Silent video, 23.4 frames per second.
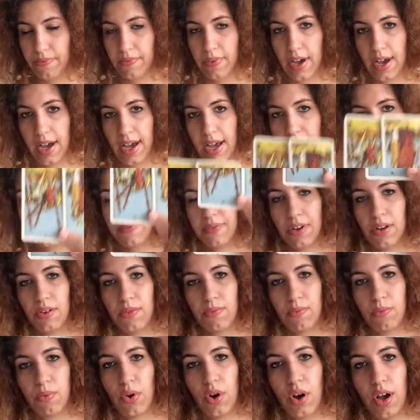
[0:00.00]
Five
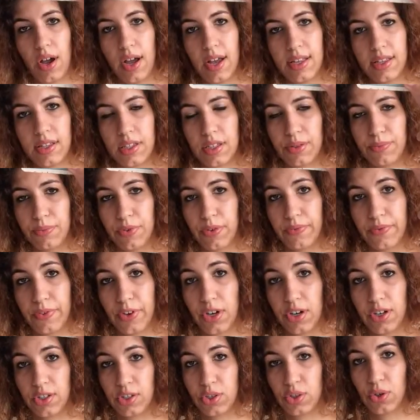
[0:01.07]
of Wands in
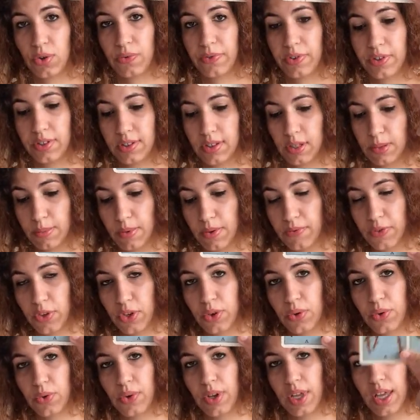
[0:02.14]
reverse. So for some of
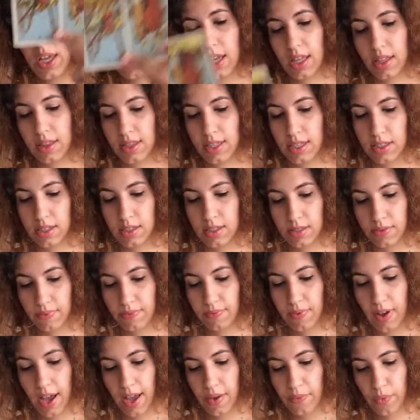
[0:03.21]
you, this
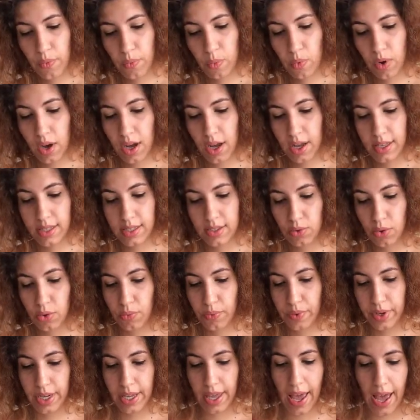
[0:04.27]
Five of Wands
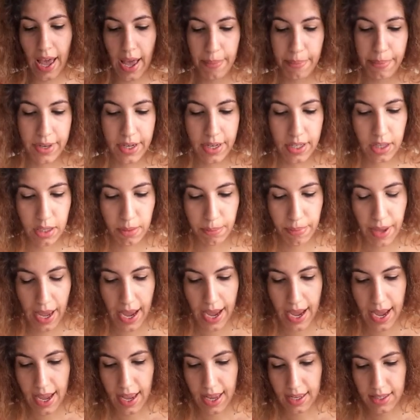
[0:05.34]
already happened in the
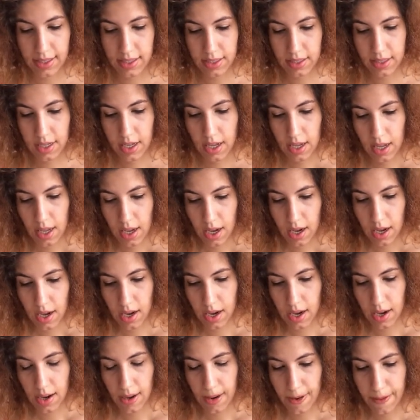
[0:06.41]
past.
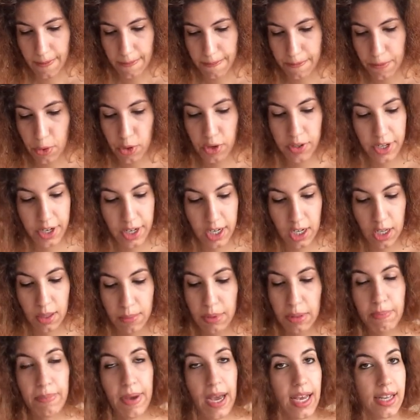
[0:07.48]
Or there could
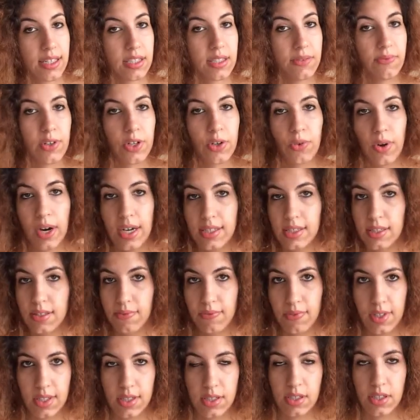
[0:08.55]
be passive
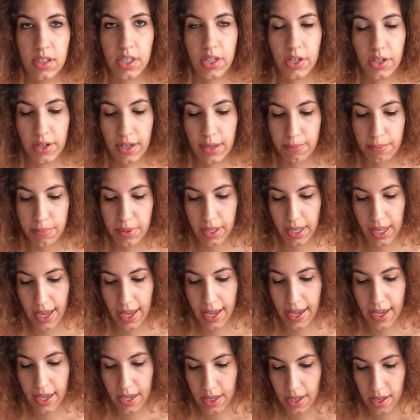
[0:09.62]
aggressiveness here at
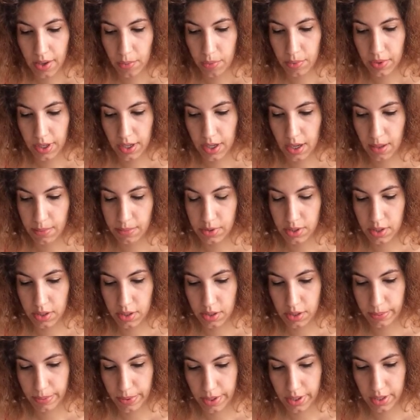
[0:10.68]
play when it comes to
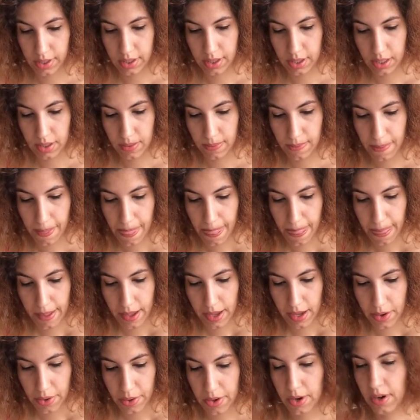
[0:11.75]
this person,
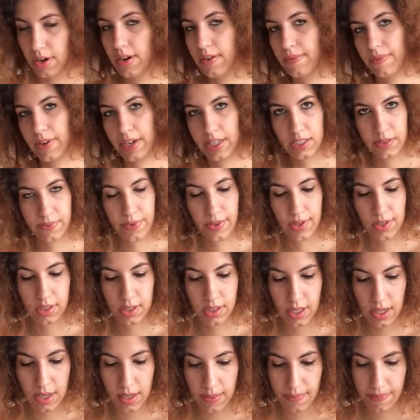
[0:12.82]
or vice
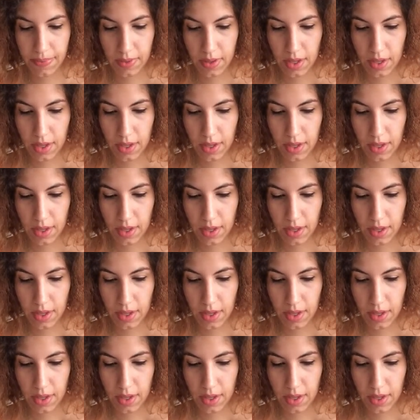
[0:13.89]
versa.